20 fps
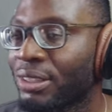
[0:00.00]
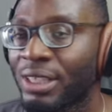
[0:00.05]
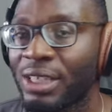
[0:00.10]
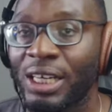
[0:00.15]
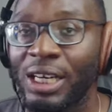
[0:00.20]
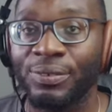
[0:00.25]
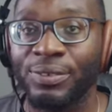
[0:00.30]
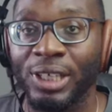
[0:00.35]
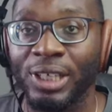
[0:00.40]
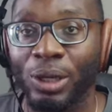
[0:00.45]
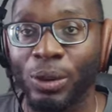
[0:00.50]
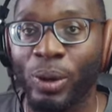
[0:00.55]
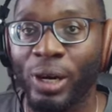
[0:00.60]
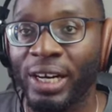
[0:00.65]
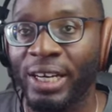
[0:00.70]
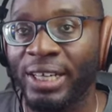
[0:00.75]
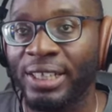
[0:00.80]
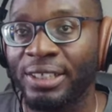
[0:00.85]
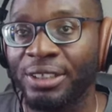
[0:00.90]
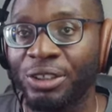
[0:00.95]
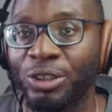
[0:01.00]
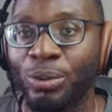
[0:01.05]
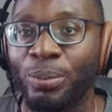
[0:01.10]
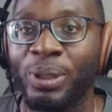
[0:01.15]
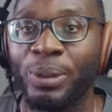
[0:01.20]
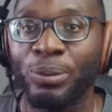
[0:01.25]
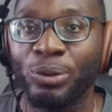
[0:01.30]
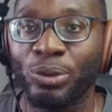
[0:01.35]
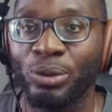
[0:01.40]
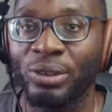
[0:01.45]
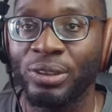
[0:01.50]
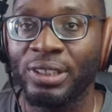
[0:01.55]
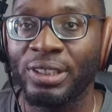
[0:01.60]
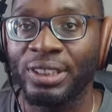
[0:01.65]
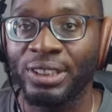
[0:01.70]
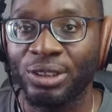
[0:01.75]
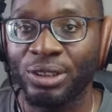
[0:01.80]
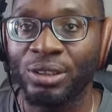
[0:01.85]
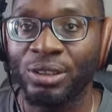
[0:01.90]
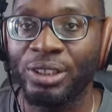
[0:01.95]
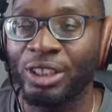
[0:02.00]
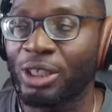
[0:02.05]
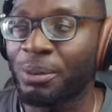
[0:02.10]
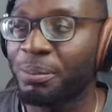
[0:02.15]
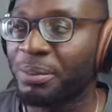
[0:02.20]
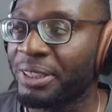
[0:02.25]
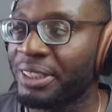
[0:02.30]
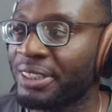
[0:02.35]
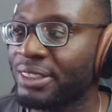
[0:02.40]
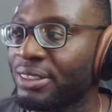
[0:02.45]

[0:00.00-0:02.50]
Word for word: after a while, you'll be able to install the updates.